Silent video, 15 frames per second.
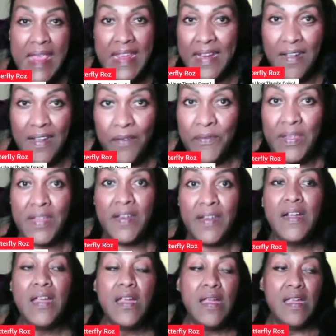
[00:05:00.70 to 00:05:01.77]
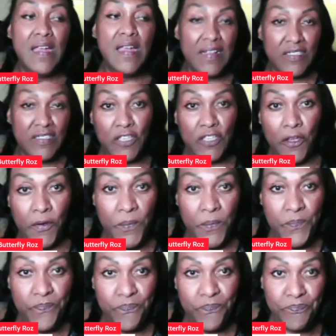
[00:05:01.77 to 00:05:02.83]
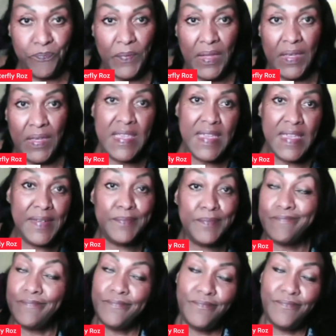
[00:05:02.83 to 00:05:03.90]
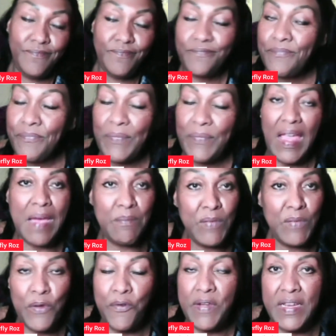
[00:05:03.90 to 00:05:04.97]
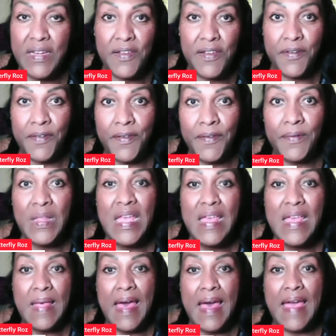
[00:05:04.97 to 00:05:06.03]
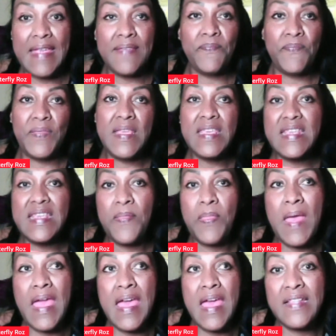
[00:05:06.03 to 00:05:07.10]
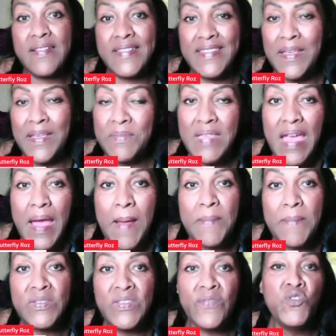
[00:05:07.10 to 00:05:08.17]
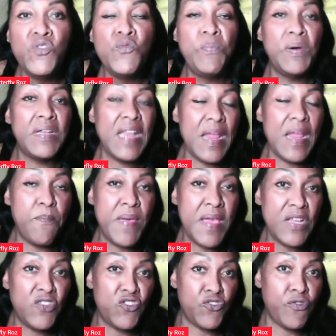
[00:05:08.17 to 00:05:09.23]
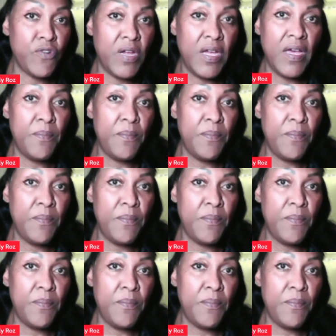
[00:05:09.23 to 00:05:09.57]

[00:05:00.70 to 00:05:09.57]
of it. So again, I'm learning, y'all. I'm thinking that sometimes if you put a picture up,